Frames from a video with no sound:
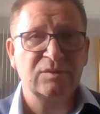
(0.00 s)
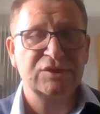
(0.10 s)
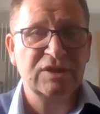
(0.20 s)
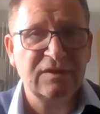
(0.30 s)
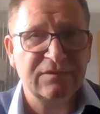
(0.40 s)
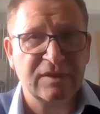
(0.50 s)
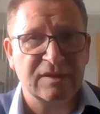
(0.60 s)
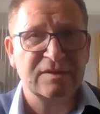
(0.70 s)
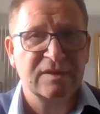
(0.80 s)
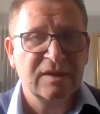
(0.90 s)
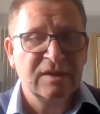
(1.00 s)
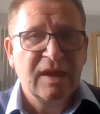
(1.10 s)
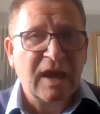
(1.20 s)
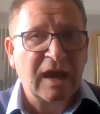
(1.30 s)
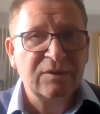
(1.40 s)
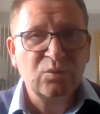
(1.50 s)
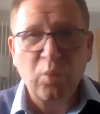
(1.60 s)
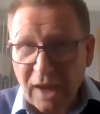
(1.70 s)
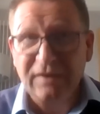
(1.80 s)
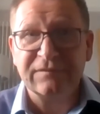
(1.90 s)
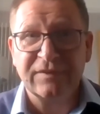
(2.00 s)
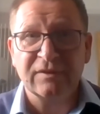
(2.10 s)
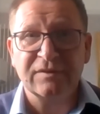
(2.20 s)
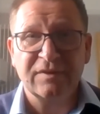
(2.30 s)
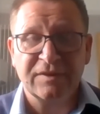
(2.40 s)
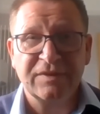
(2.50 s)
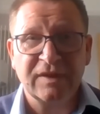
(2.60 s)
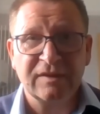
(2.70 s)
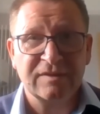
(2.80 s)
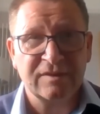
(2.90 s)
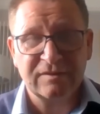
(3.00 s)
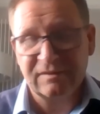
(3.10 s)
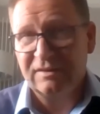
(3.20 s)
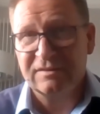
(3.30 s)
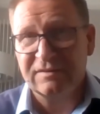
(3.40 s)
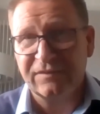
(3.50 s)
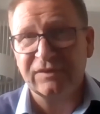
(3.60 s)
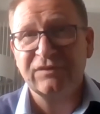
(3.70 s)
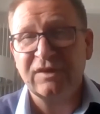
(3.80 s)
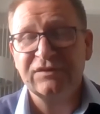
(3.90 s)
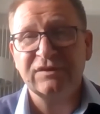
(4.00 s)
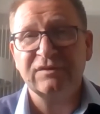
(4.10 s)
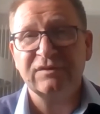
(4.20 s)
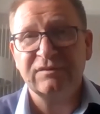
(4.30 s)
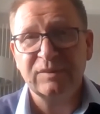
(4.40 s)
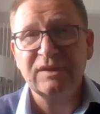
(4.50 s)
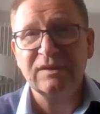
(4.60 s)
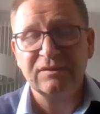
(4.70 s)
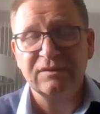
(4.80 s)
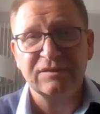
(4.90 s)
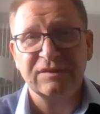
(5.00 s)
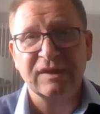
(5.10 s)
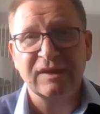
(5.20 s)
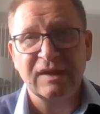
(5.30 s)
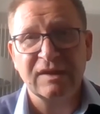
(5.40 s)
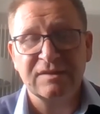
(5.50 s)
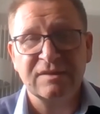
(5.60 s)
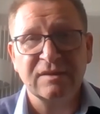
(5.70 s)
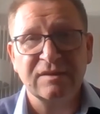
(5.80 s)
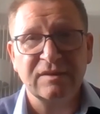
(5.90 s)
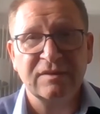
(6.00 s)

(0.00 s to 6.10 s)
achieve this. And one of the things that is a frustration to me to see is that